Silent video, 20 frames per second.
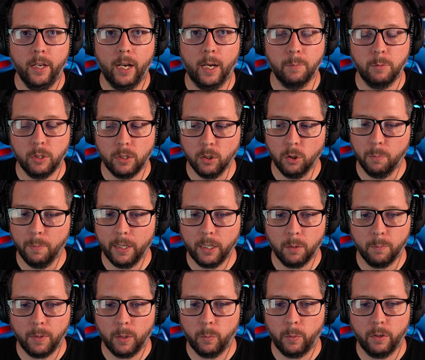I'm still
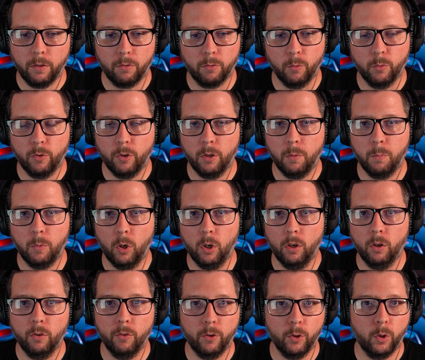making my way through them,
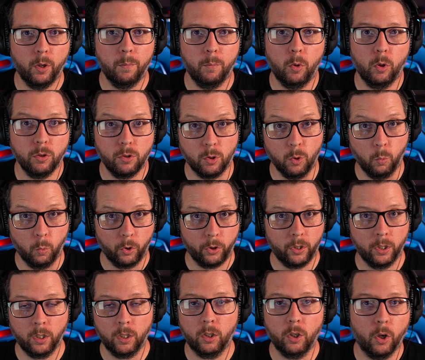although I'm also
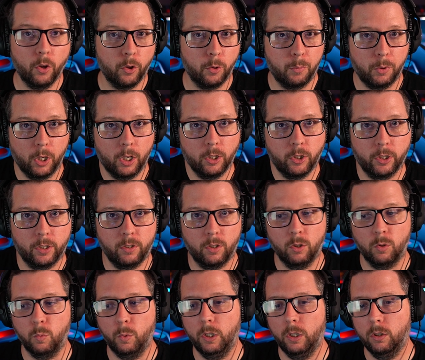working on other projects
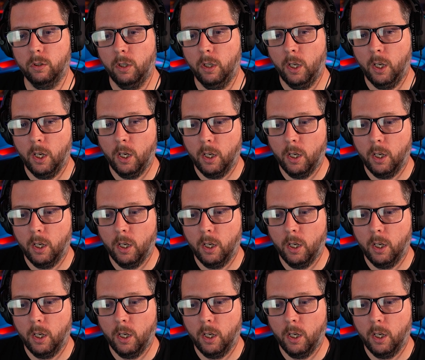as well.